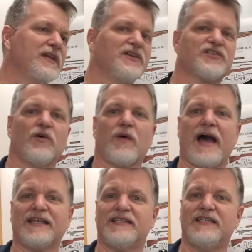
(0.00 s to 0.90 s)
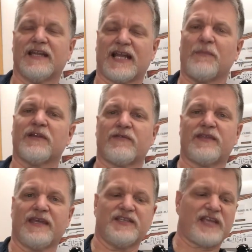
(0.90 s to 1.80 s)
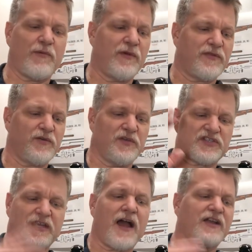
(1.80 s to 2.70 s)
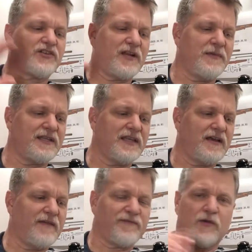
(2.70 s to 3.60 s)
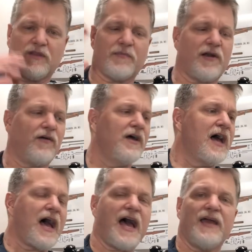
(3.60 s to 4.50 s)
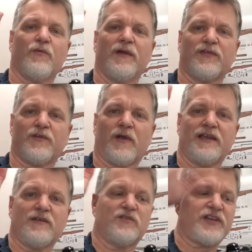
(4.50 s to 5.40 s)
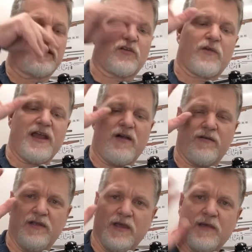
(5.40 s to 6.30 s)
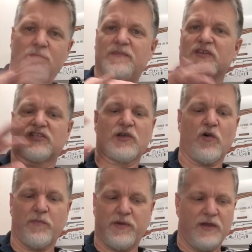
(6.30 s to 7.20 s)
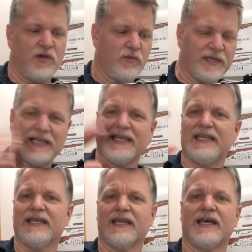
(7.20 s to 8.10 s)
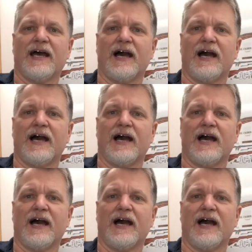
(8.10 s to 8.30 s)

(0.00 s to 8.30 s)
So I did a couple different things. I went through the stock, tried to make I floated the barrel. I checked the crown, the scope, we cleaned it.